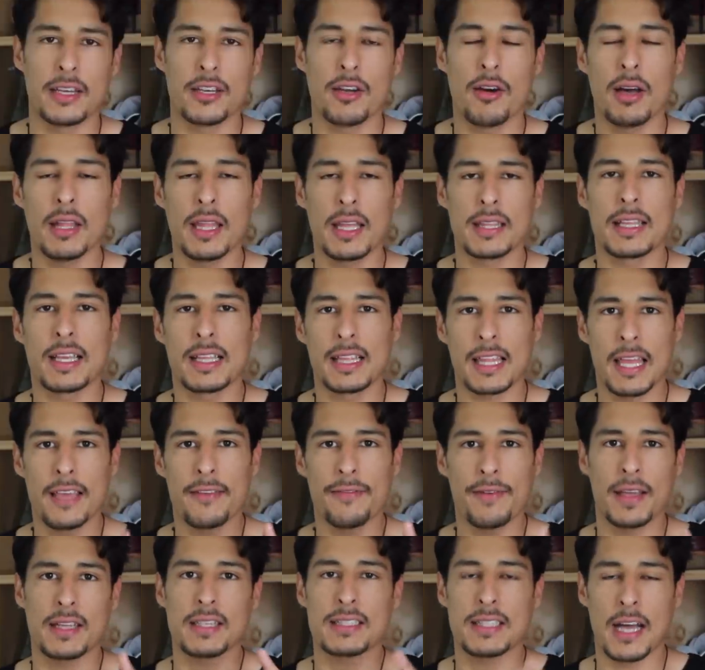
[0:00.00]
I know I like the Clay
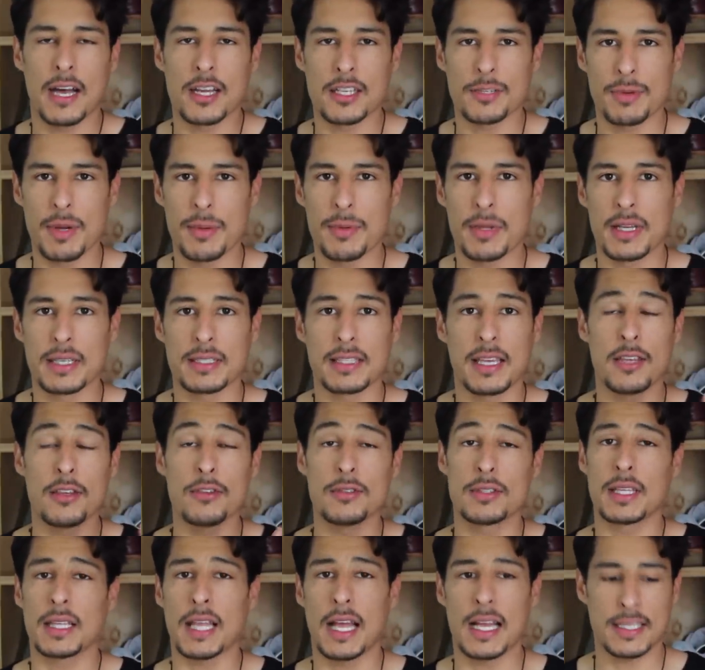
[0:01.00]
Effect Style Spray because I
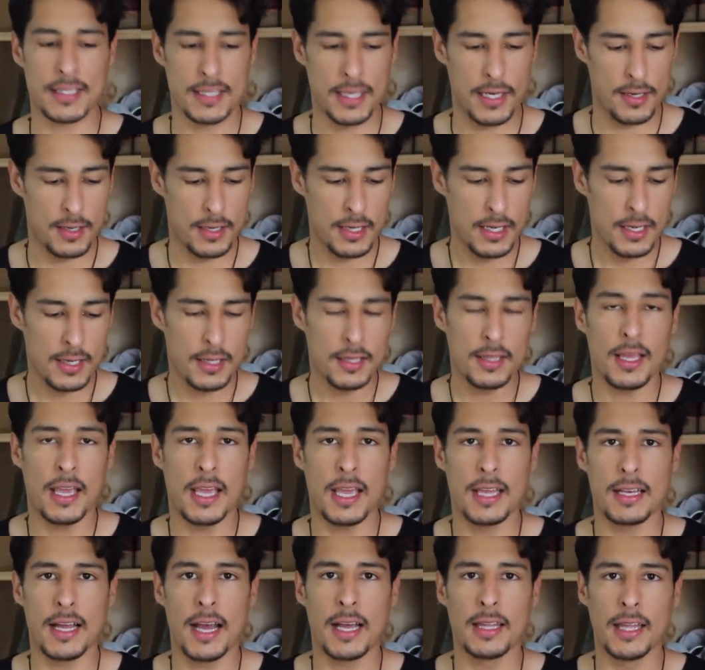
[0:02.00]
used it last night
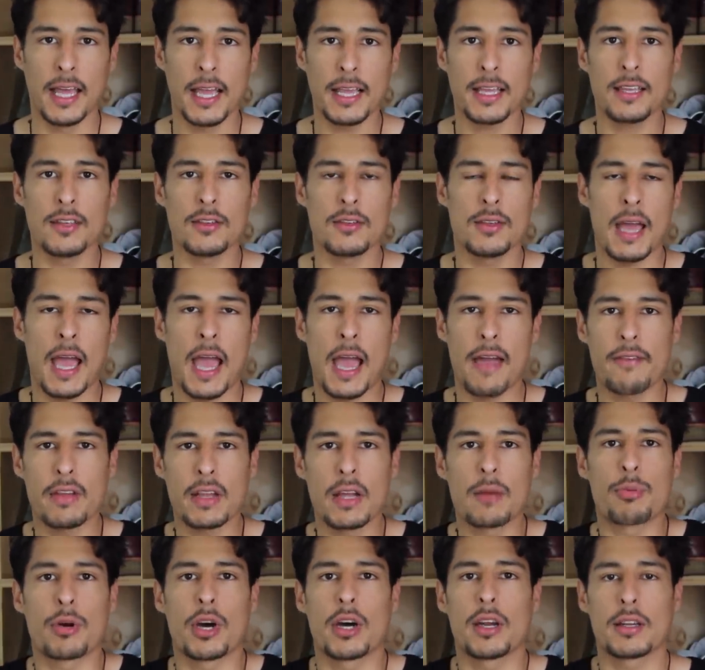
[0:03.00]
and I like
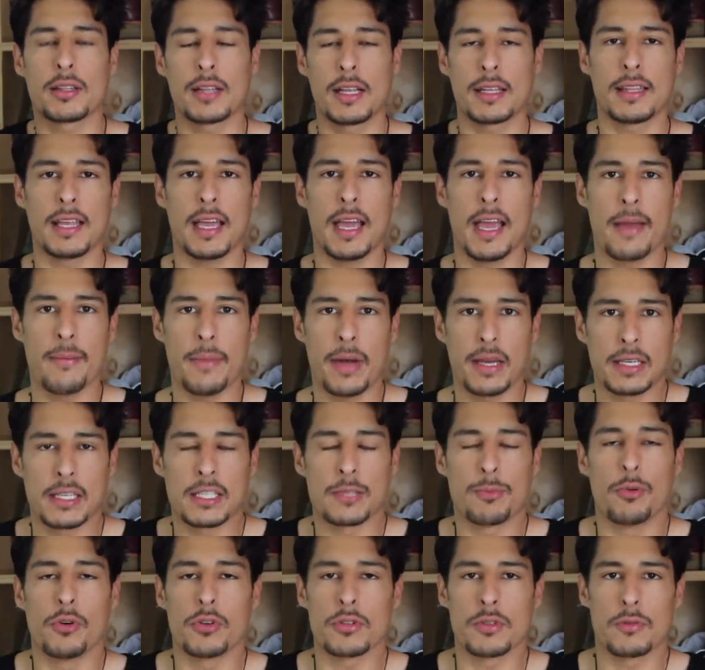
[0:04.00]
having a product like that at my
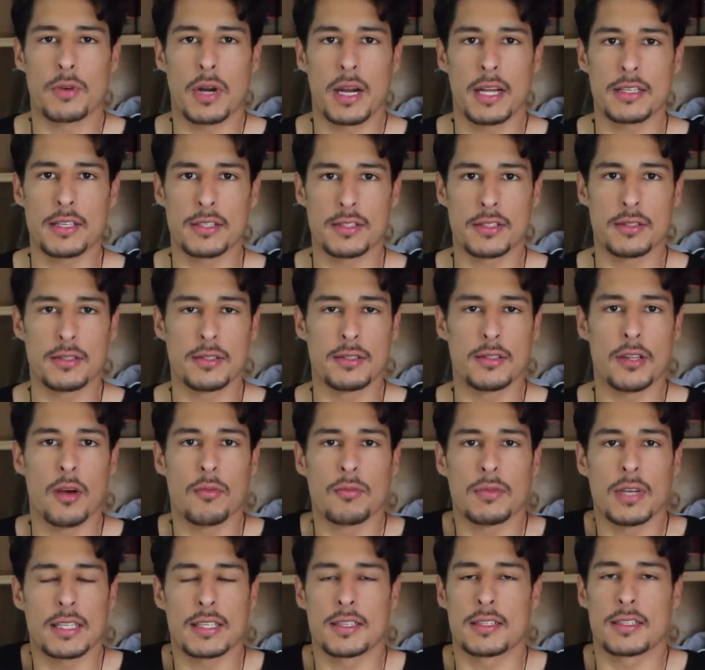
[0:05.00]
disposal where I just
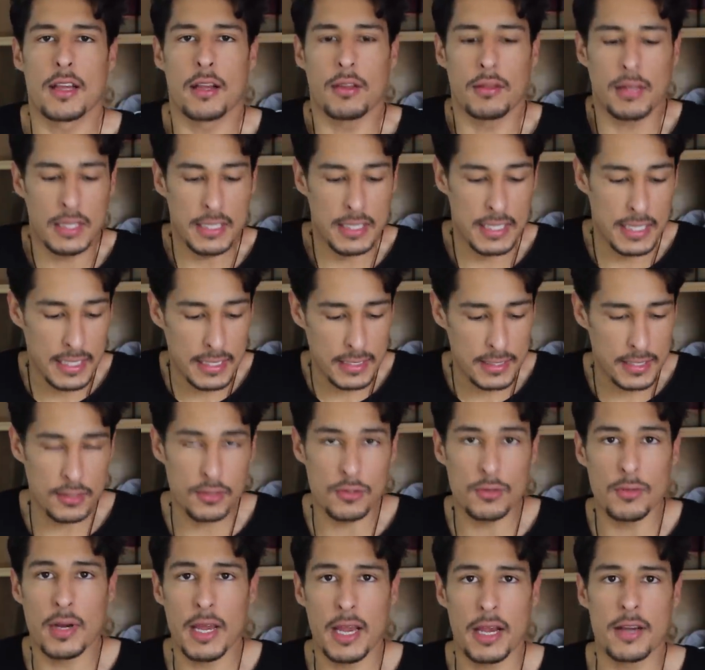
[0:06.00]
don't necessarily need to
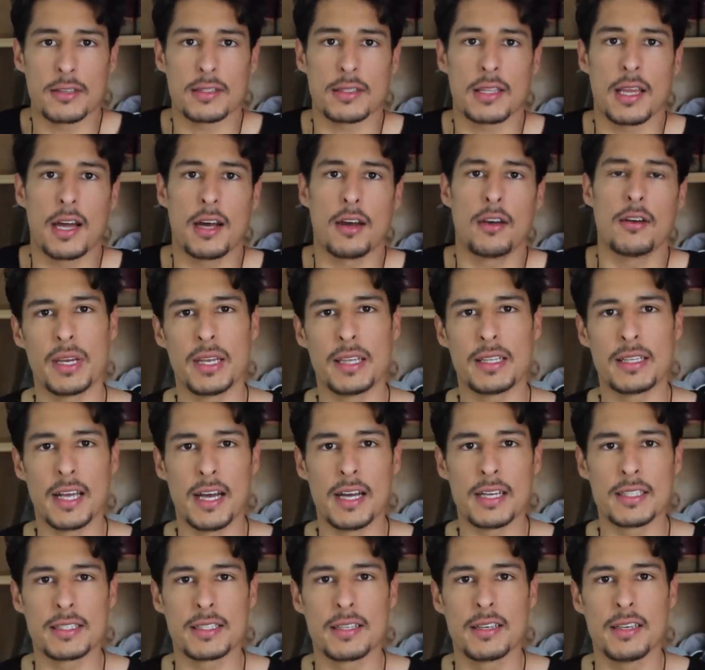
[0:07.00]
do a hairstyle, but it
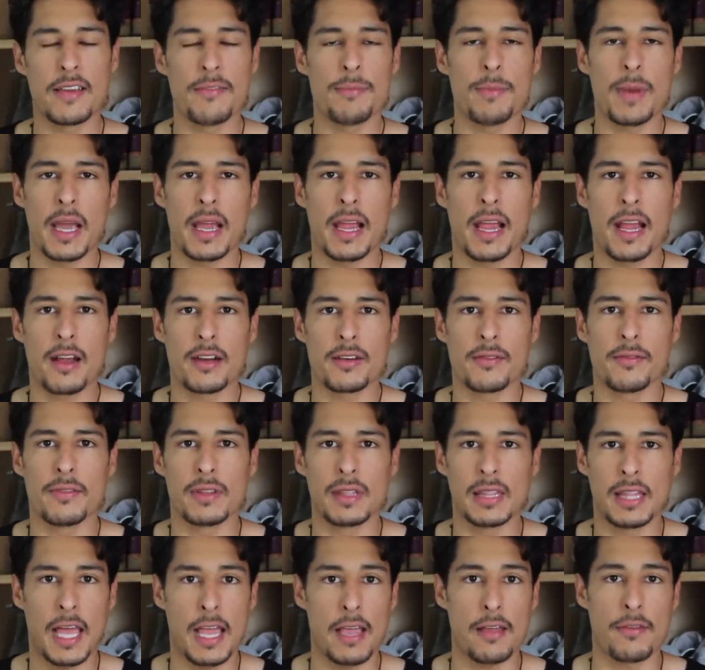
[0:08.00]
does give my hair
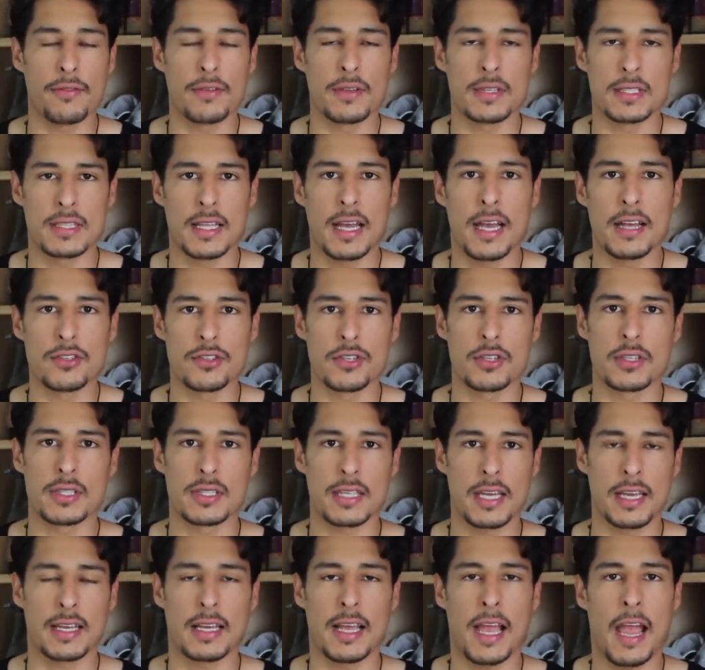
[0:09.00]
life. It's not
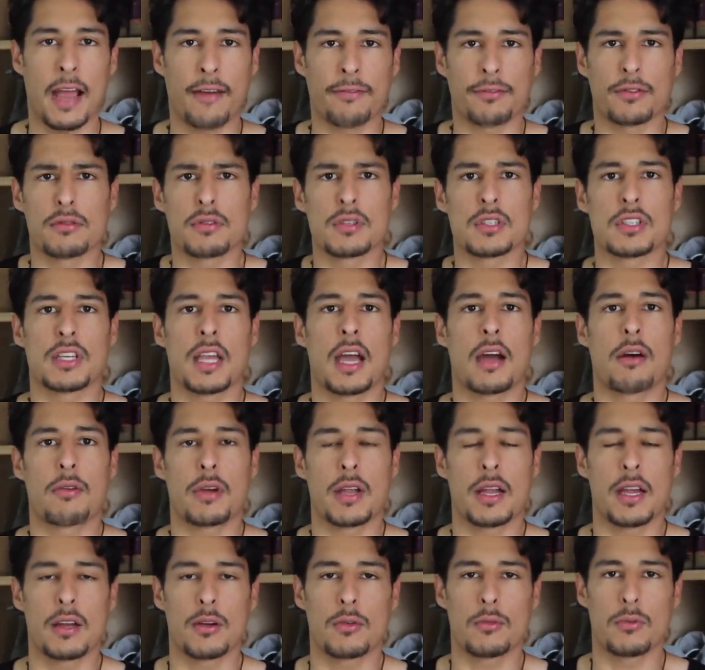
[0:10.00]
just like after the shower
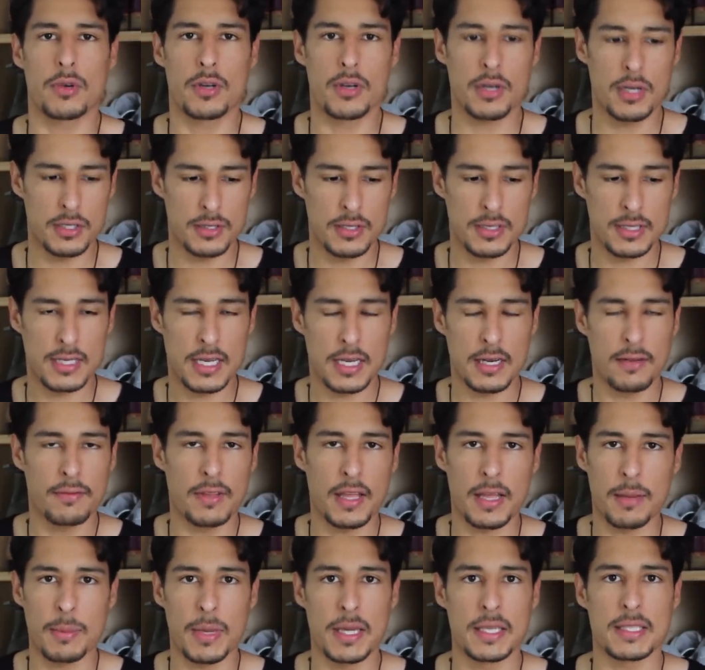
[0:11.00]
hair where it's just kind of
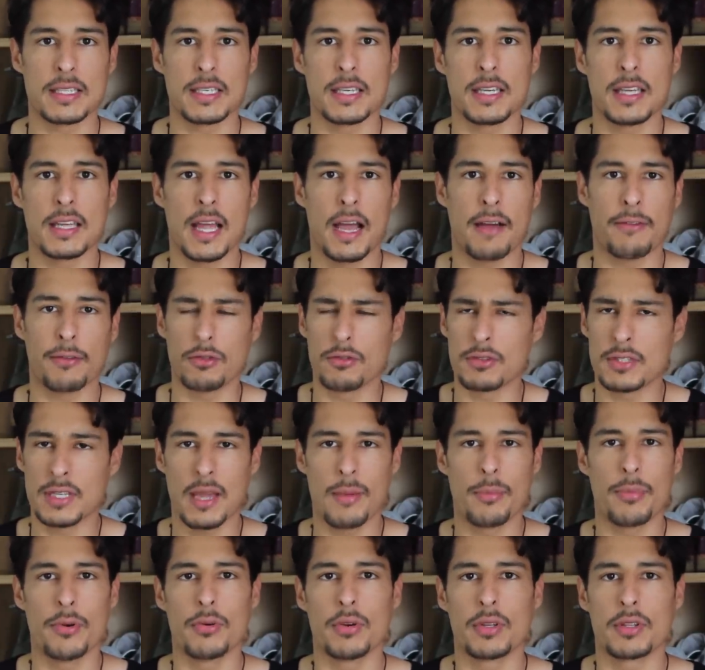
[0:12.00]
like messy after you
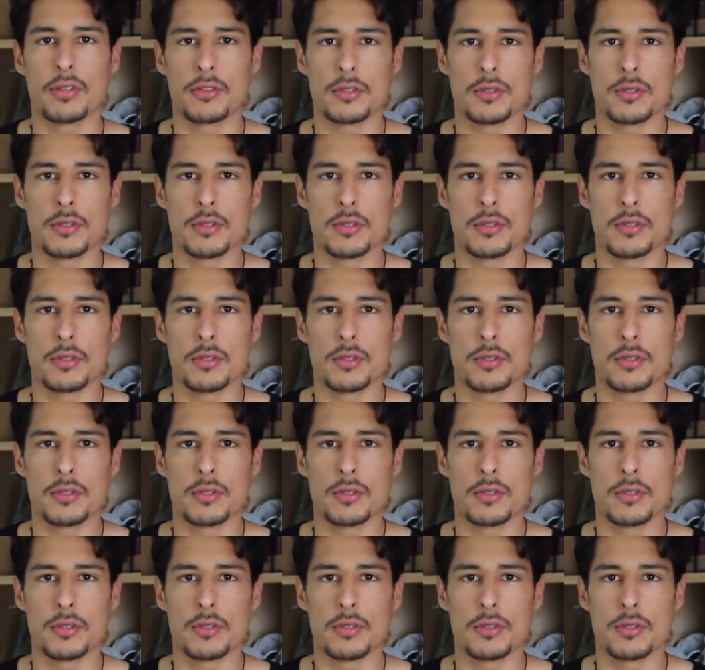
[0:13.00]
shampoo it.